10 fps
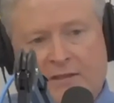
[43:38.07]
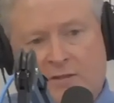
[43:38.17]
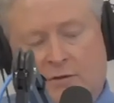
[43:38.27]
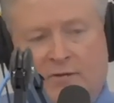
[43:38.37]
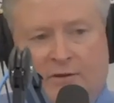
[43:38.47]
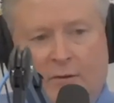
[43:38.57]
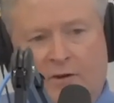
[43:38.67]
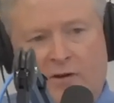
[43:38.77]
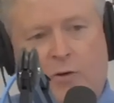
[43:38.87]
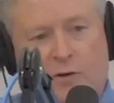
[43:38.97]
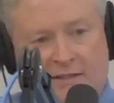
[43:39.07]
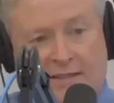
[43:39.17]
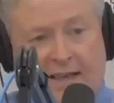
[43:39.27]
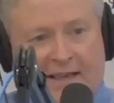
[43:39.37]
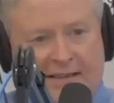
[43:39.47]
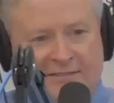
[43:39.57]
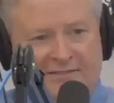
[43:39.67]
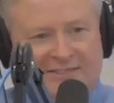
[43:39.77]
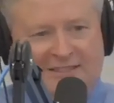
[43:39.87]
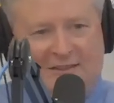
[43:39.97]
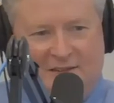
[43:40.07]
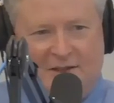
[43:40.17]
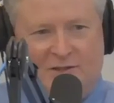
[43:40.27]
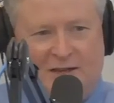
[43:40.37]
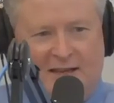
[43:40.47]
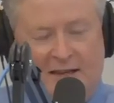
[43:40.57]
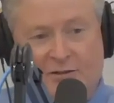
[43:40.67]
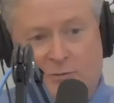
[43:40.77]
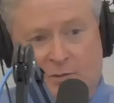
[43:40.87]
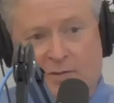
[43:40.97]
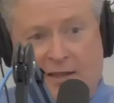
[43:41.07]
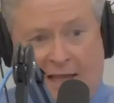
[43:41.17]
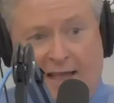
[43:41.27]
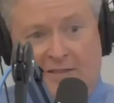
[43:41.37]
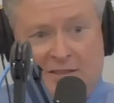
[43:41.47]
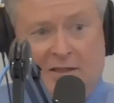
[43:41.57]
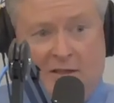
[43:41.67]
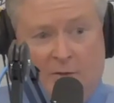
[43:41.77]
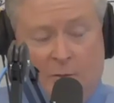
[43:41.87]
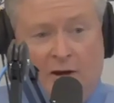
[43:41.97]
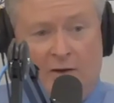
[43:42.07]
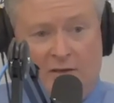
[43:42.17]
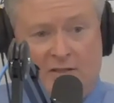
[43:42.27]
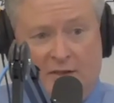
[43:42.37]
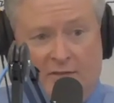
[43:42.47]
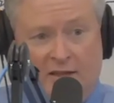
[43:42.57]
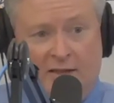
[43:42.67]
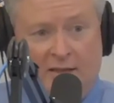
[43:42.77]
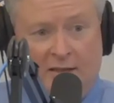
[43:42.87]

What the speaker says: So if I were in court today instead of yesterday, and I had this awareness of it,